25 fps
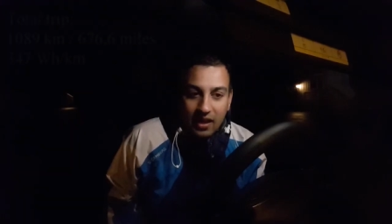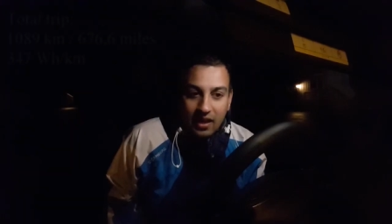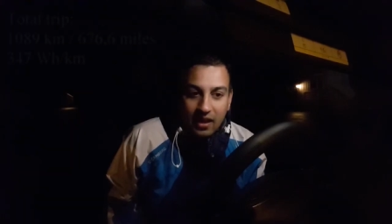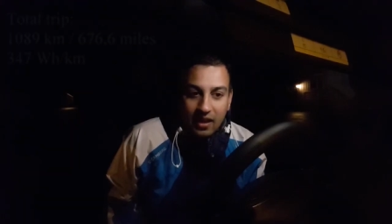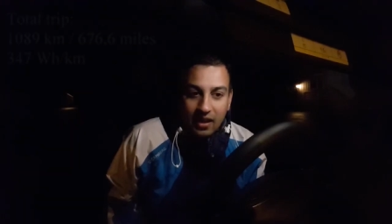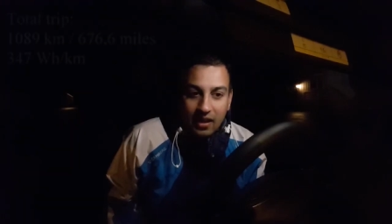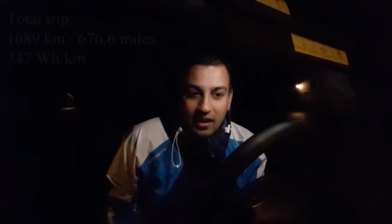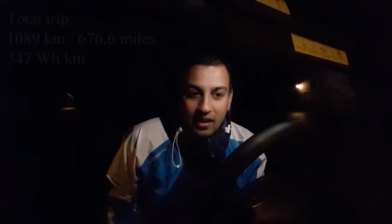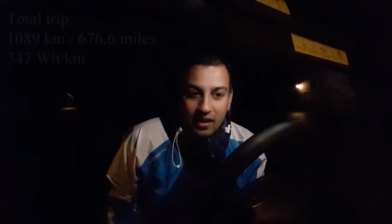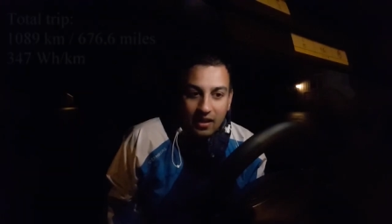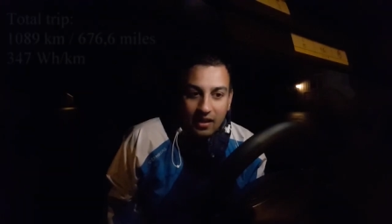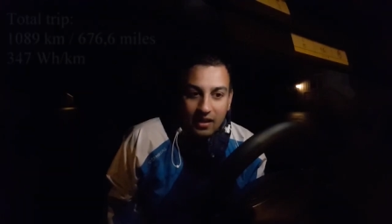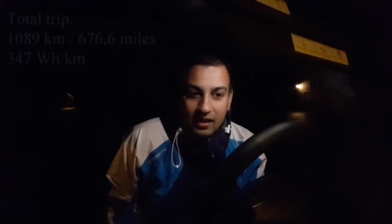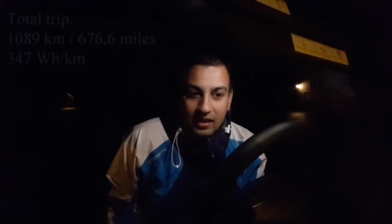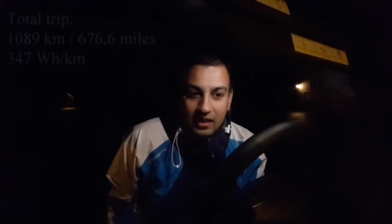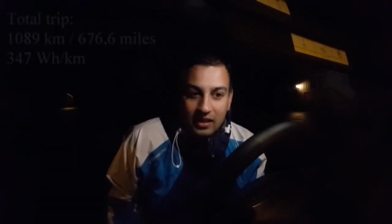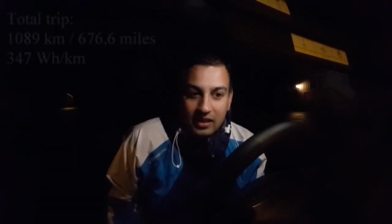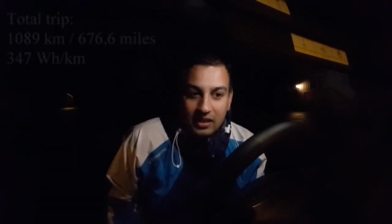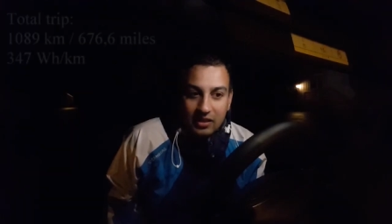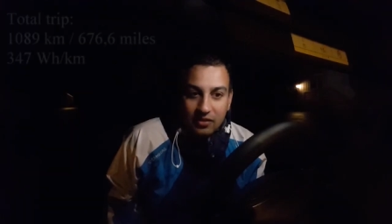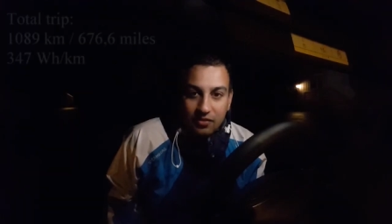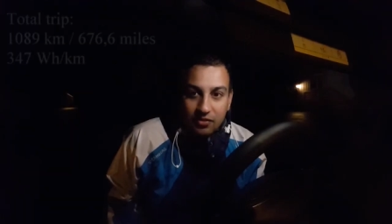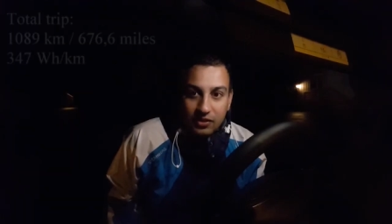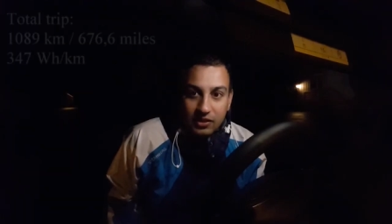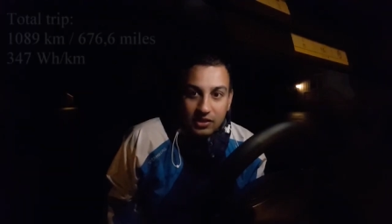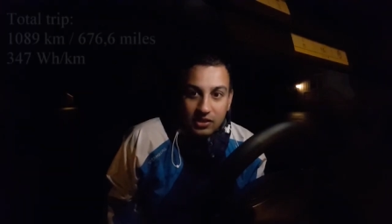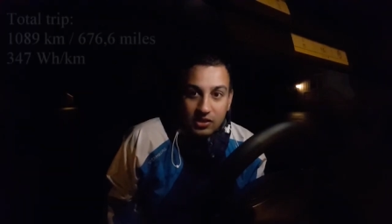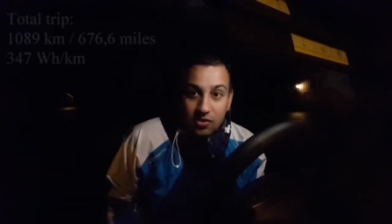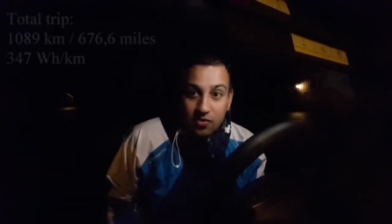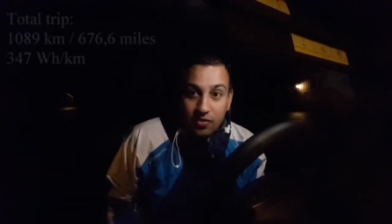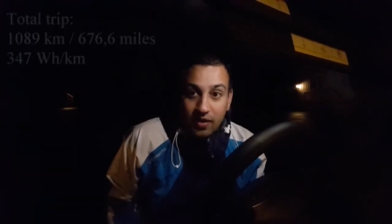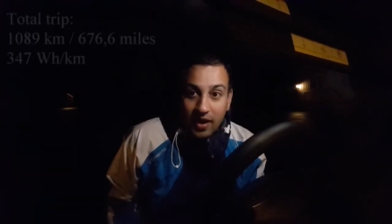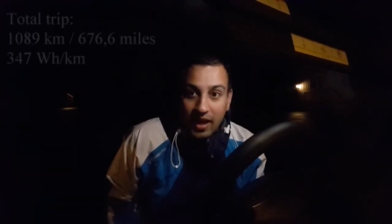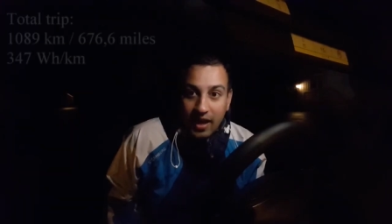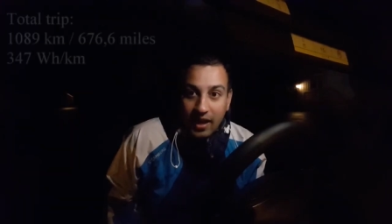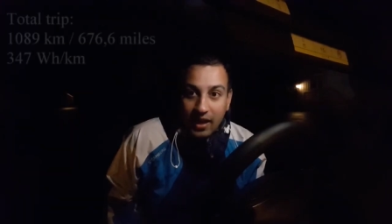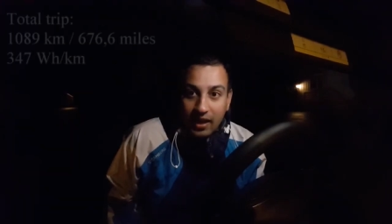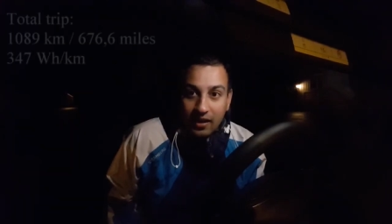in different
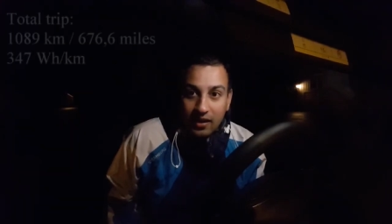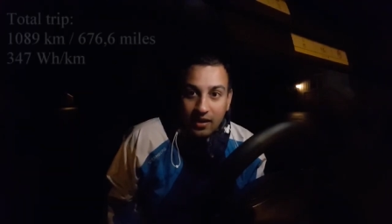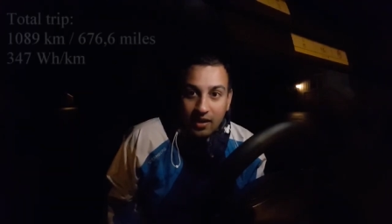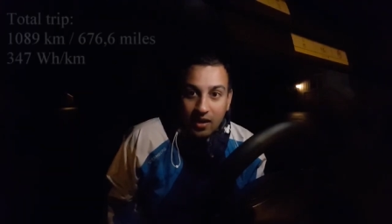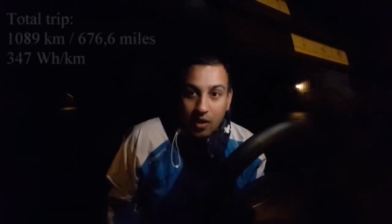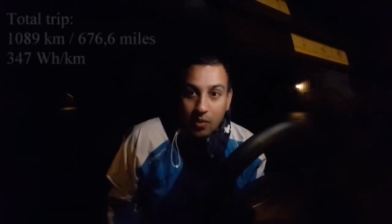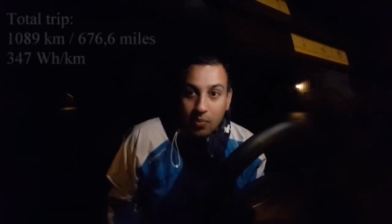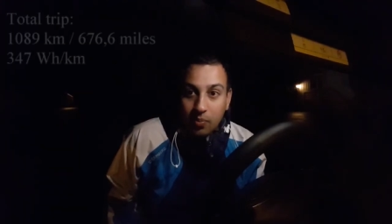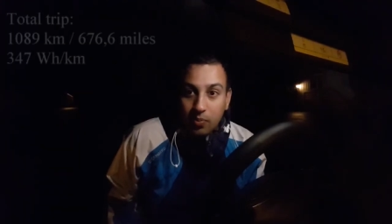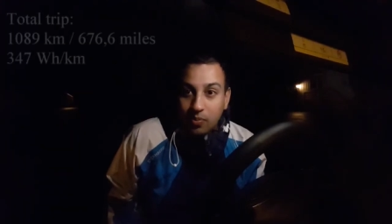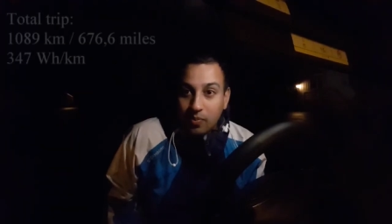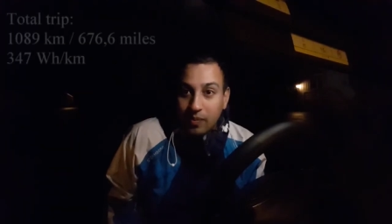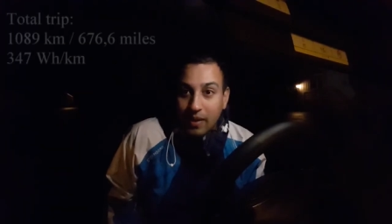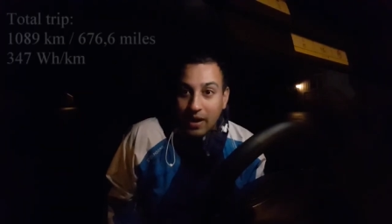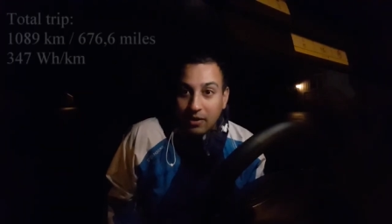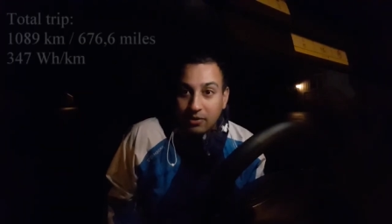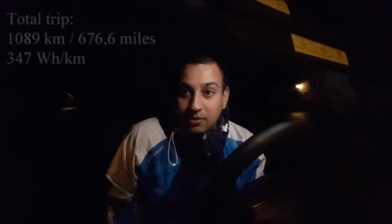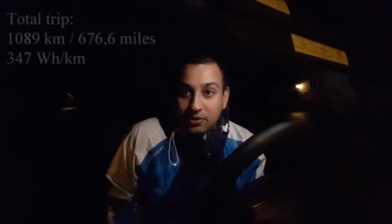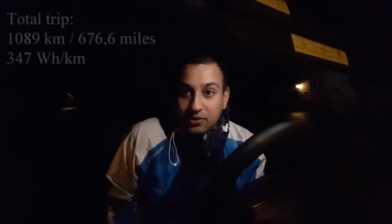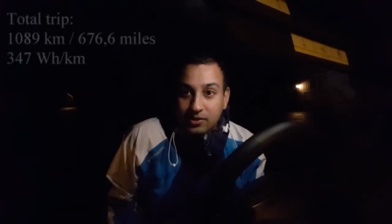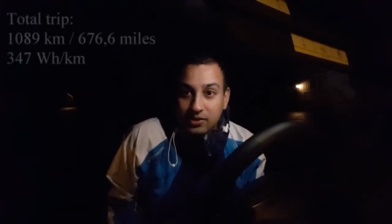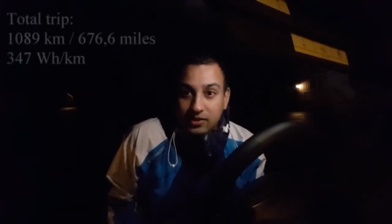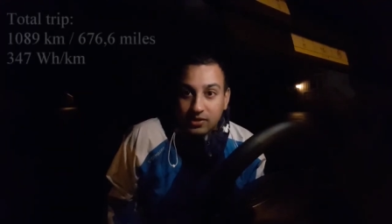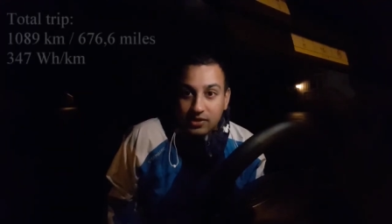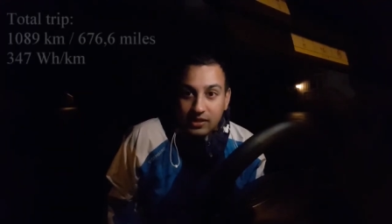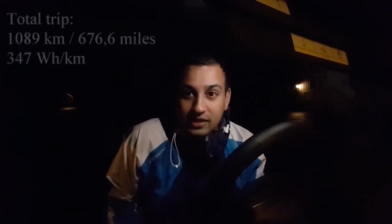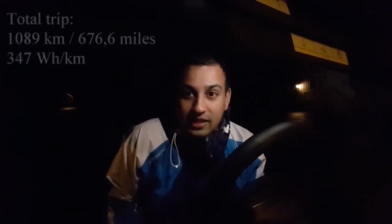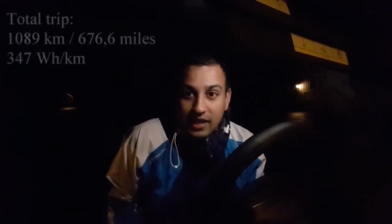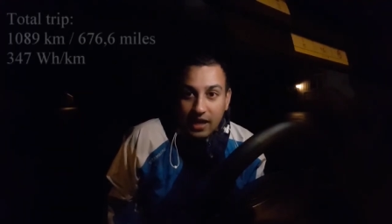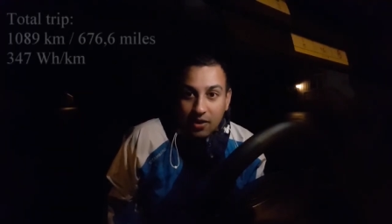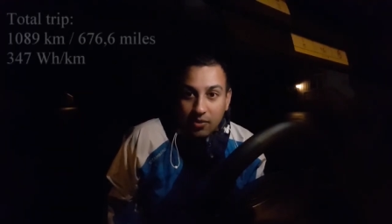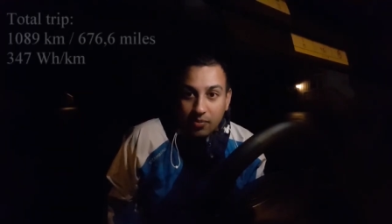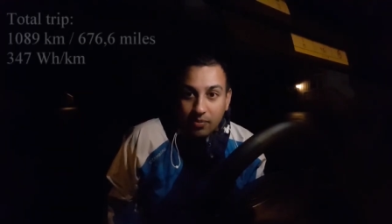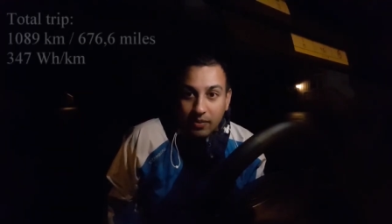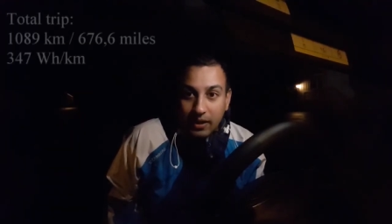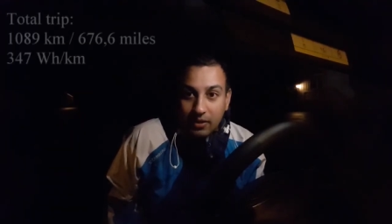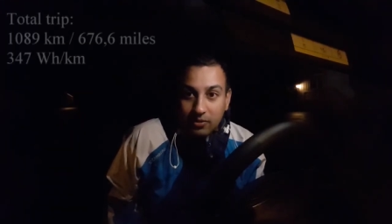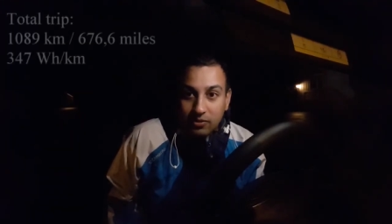terrain, up mountains,
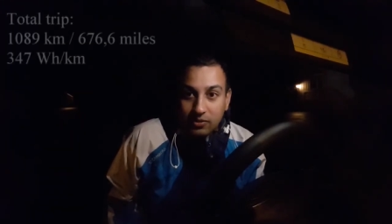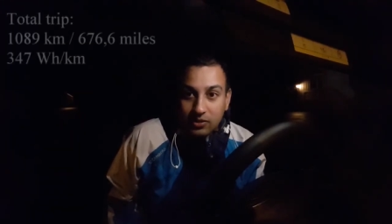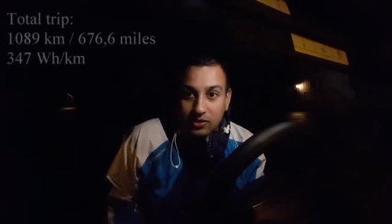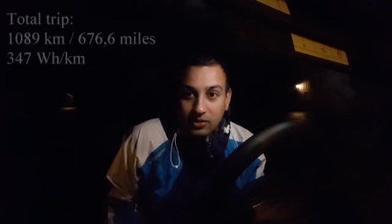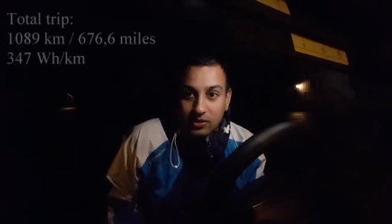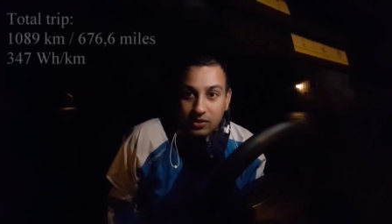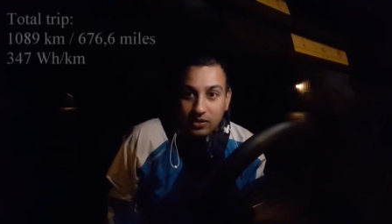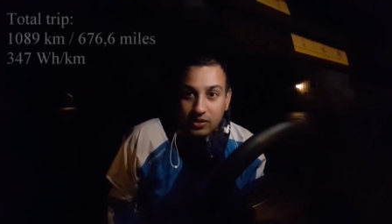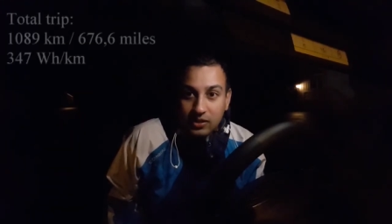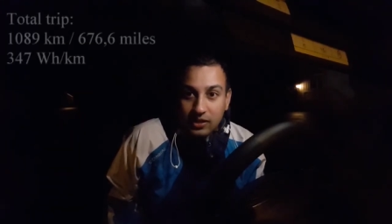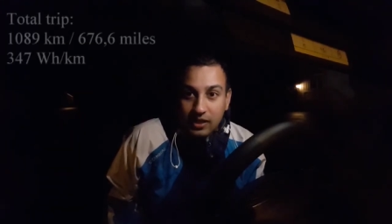down mountains,